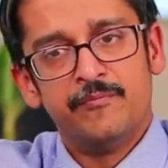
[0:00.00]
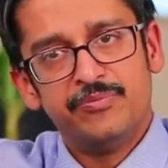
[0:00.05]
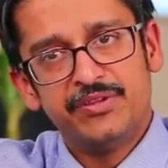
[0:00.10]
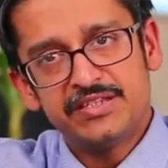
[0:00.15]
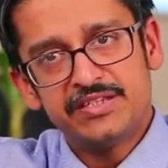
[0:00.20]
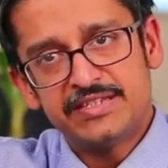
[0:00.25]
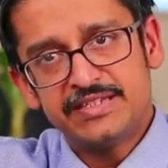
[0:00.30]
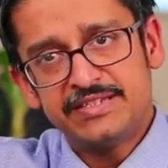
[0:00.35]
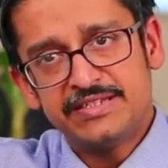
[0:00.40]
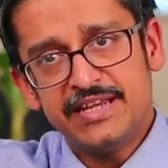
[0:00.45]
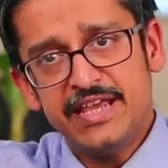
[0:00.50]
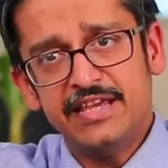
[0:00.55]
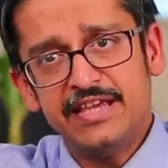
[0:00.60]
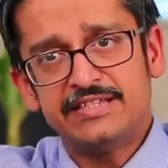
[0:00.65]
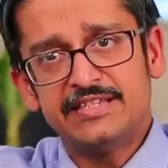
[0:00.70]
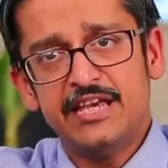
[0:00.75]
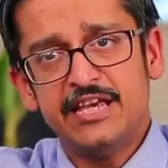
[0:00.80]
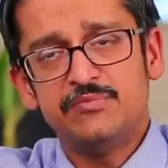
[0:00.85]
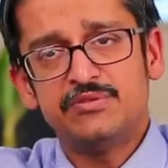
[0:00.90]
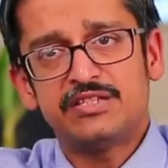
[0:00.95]
The
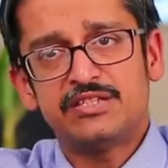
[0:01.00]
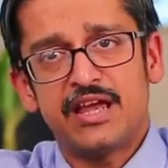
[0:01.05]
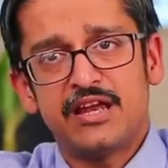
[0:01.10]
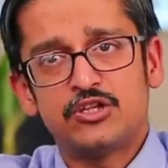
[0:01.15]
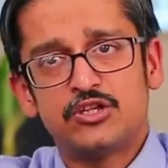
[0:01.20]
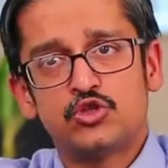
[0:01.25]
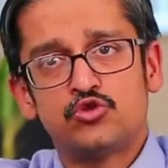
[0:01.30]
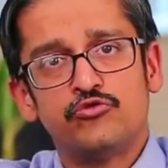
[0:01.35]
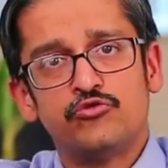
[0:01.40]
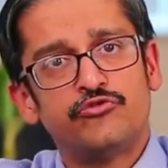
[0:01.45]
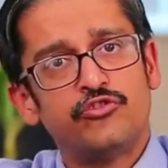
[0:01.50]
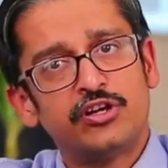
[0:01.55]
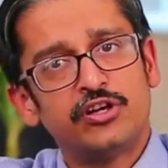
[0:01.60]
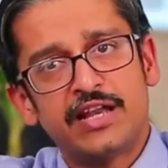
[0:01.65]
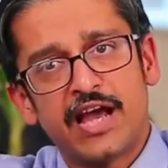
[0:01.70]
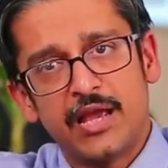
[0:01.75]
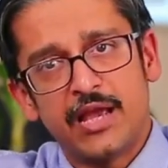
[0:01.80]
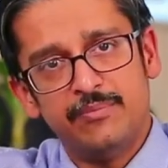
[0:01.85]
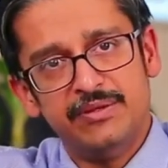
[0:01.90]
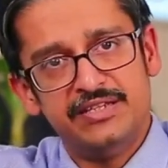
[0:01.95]
same stands true for
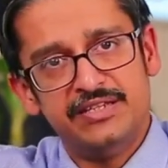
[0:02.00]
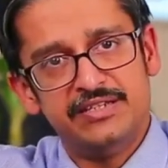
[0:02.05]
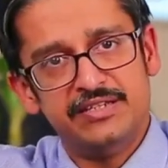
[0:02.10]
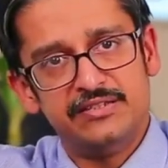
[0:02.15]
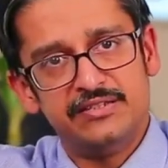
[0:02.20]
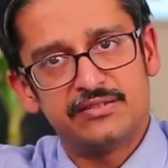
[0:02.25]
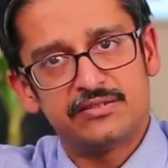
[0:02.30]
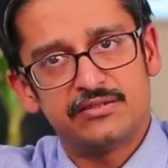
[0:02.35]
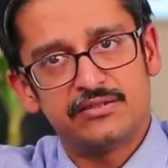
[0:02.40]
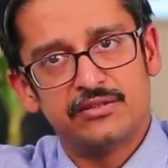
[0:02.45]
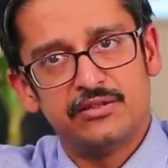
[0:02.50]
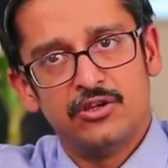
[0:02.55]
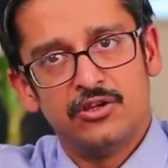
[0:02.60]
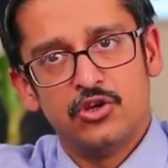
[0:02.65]
diabetes.